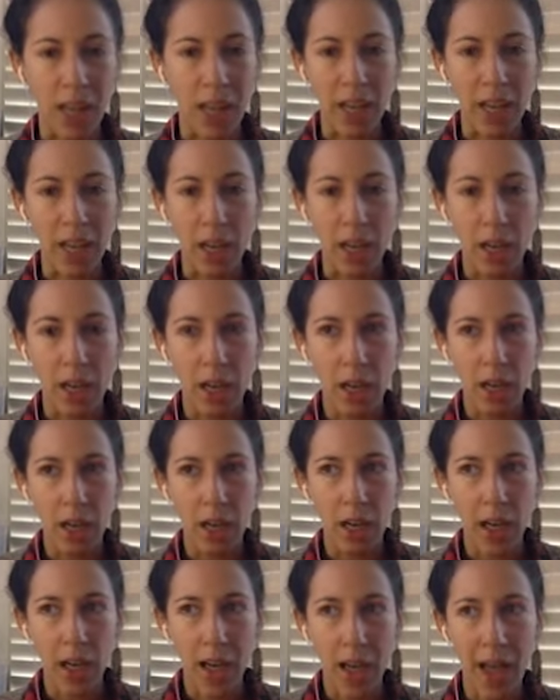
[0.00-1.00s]
like,
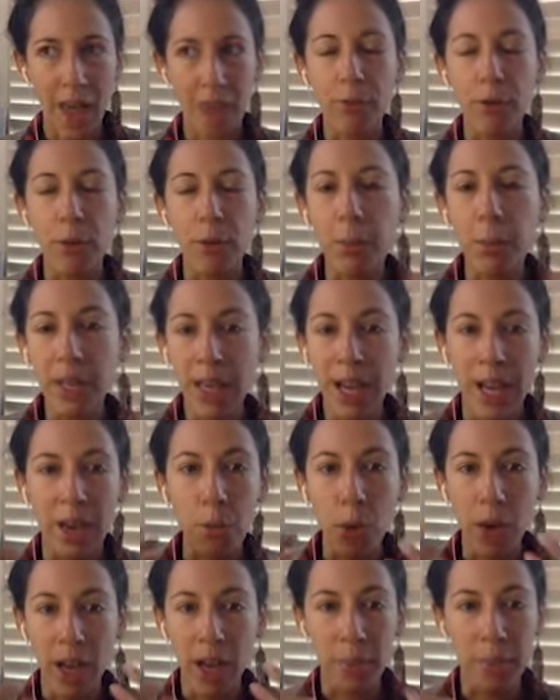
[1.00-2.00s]
and for me,
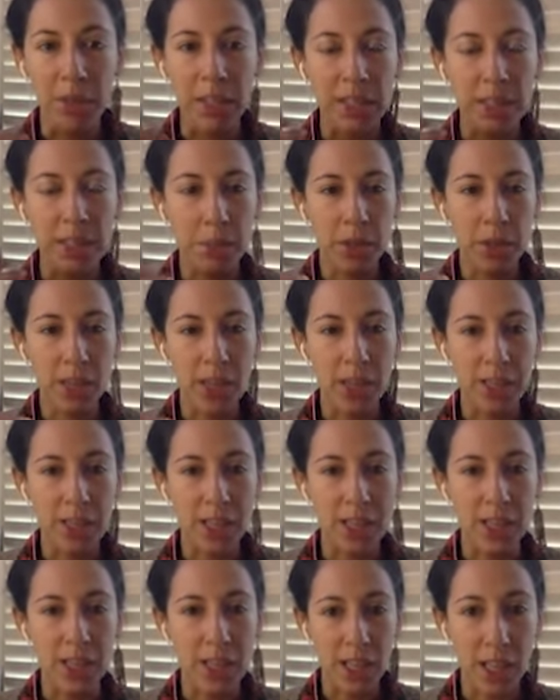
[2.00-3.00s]
what I'm
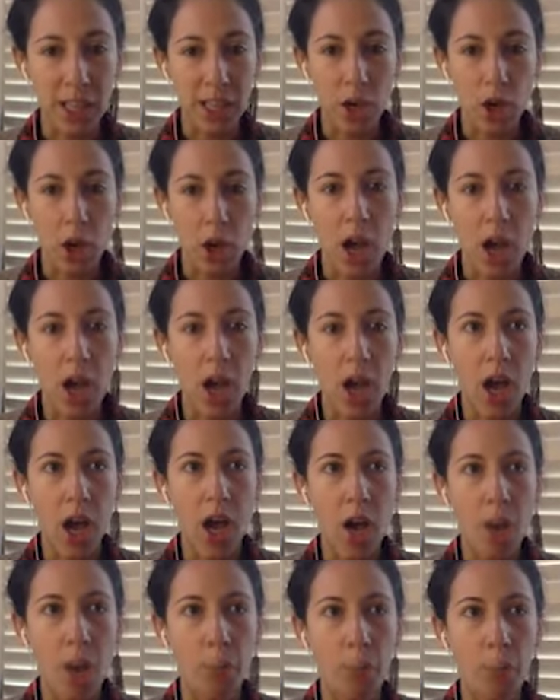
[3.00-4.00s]
experiencing is like
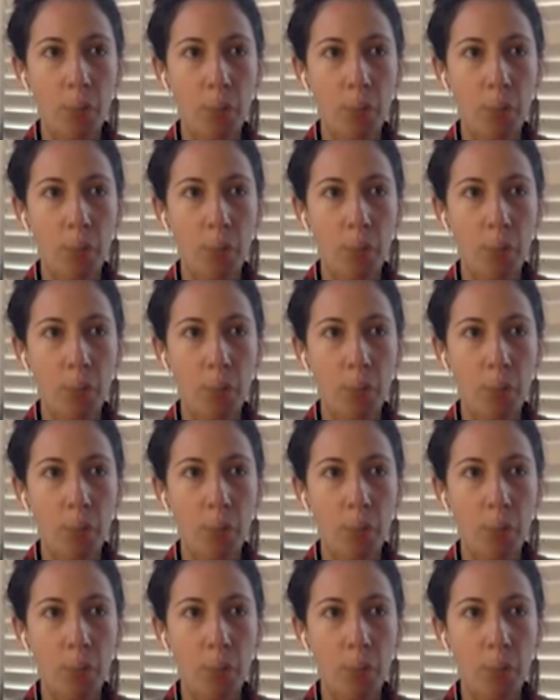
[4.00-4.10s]
a